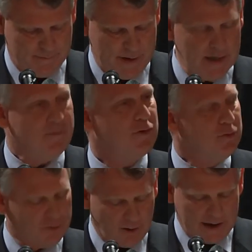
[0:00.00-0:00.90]
Many of
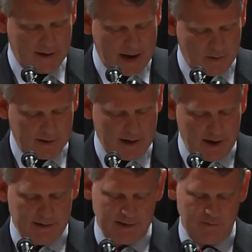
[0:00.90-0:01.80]
you sought out Howard
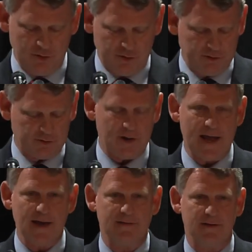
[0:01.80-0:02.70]
County to give your children
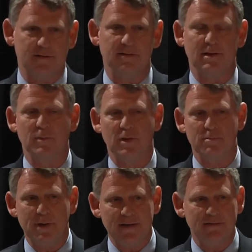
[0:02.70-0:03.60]
access to some of the
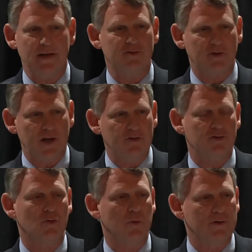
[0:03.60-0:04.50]
best
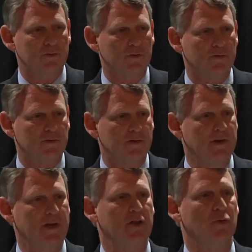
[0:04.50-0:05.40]
educational resources
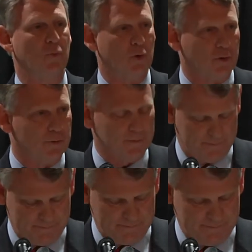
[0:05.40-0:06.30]
in the world.
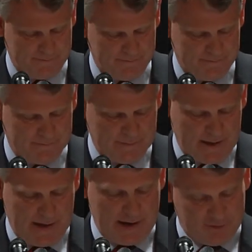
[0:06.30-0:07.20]

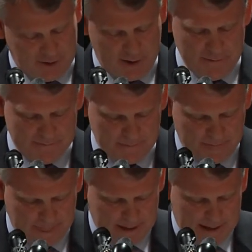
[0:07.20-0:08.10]
As you know,
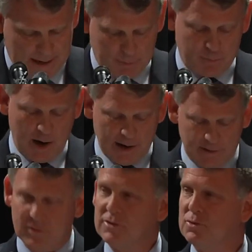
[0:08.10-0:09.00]
I'm a
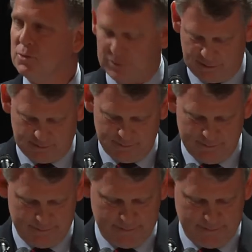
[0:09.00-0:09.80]
product of this school system.